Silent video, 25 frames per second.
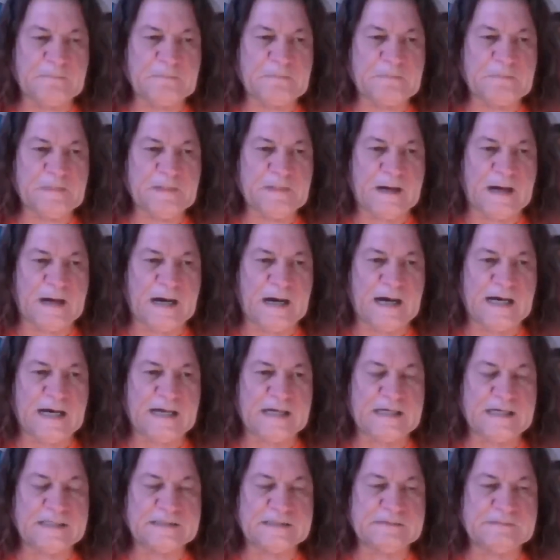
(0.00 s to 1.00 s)

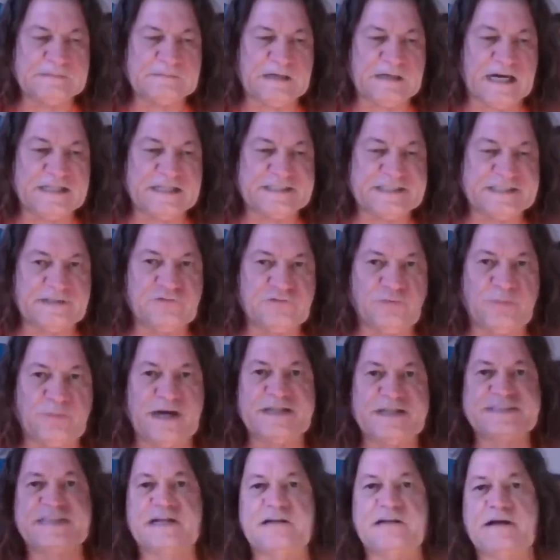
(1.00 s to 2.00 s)
I said to
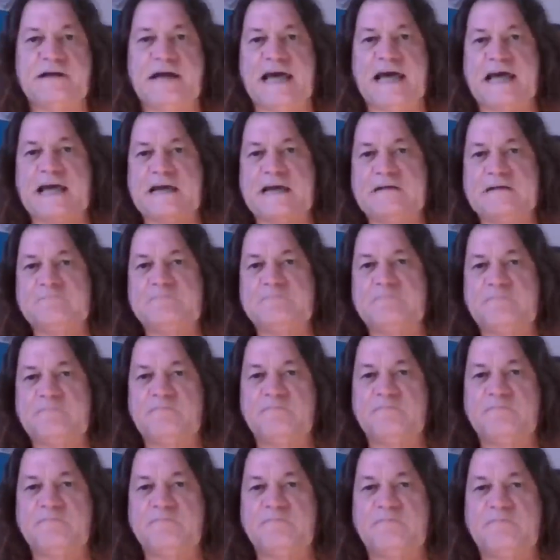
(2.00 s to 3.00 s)
myself, hey,
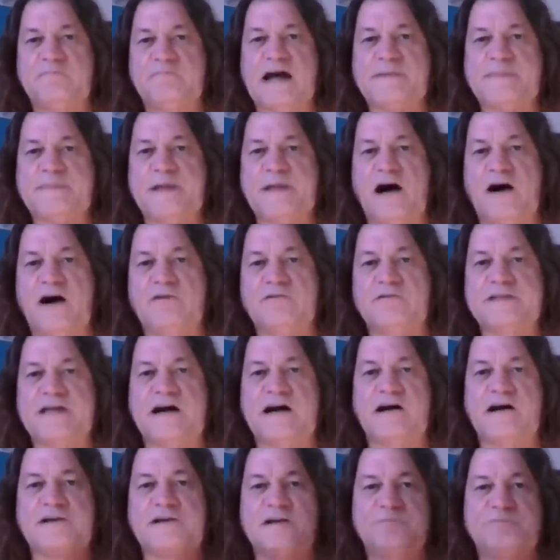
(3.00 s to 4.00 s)
right now there
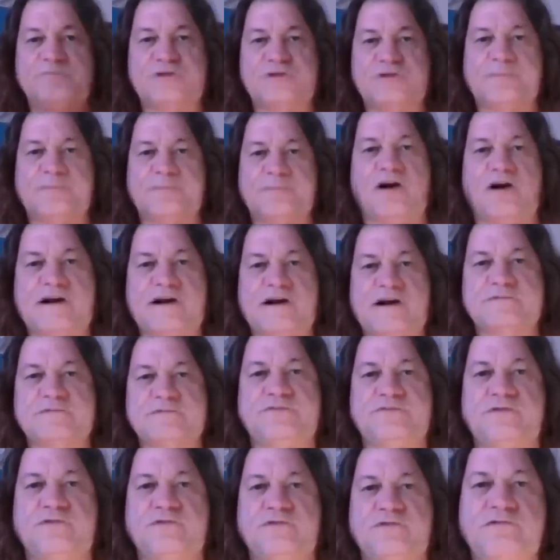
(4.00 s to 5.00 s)
are computer programs
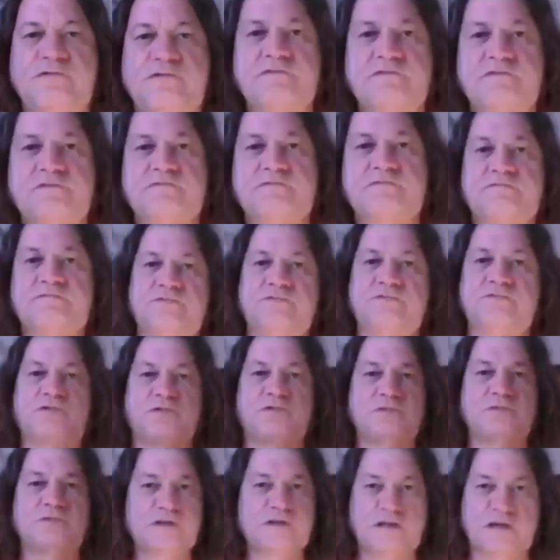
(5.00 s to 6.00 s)
for
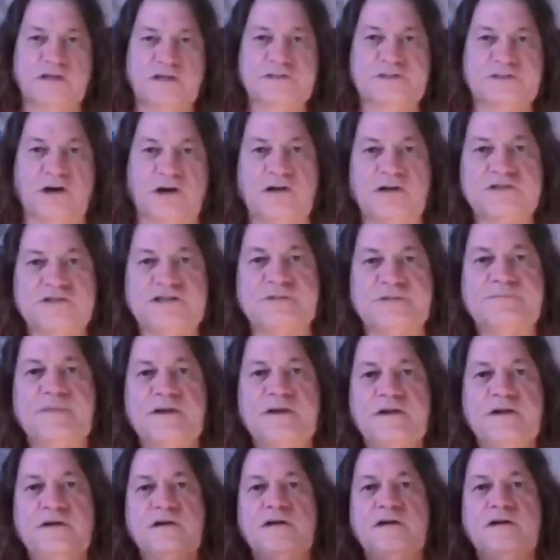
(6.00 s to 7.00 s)
astrology.
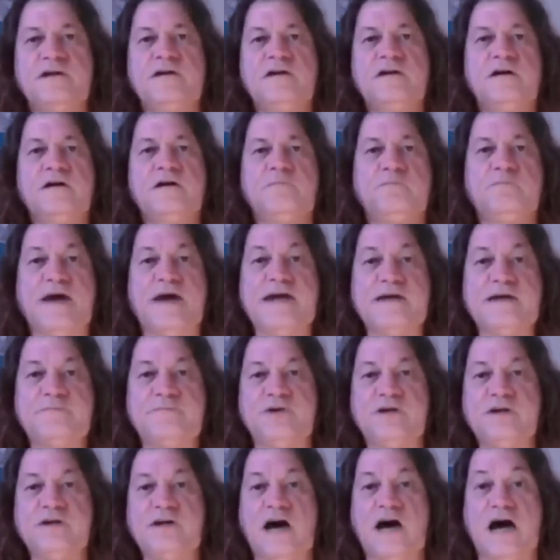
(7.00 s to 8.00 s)

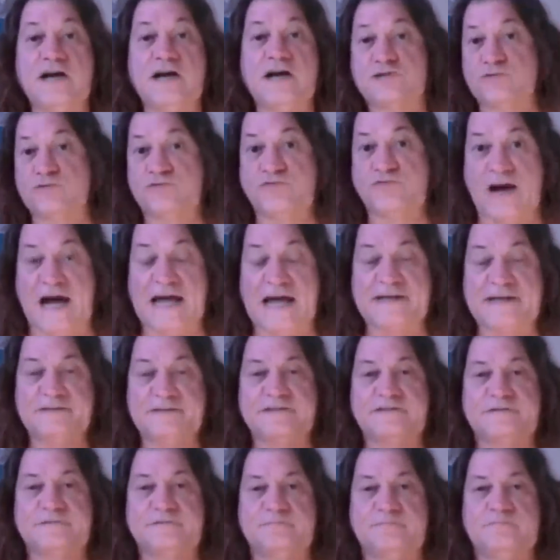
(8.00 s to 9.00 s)
Maybe I should find
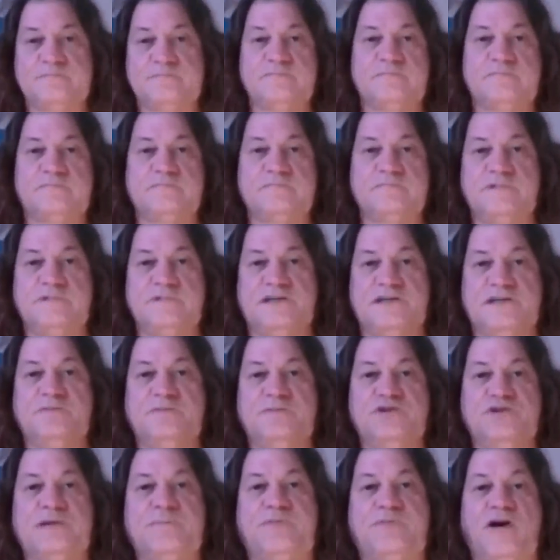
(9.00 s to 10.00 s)
a computer
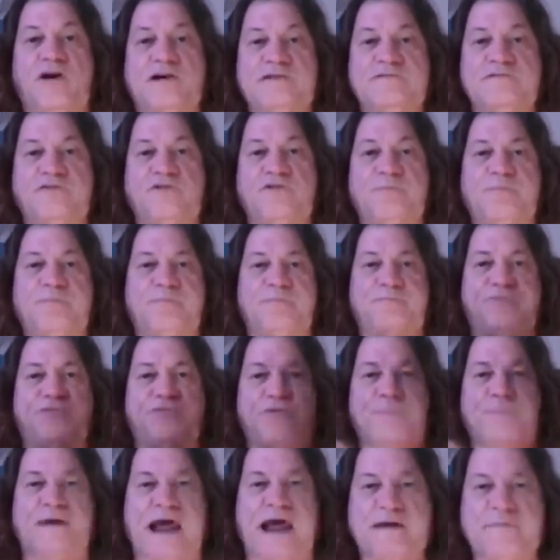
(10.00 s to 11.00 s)
program for
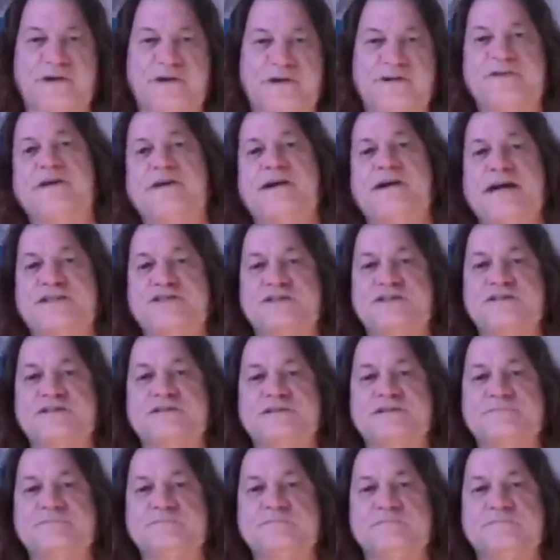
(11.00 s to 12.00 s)
primary directions.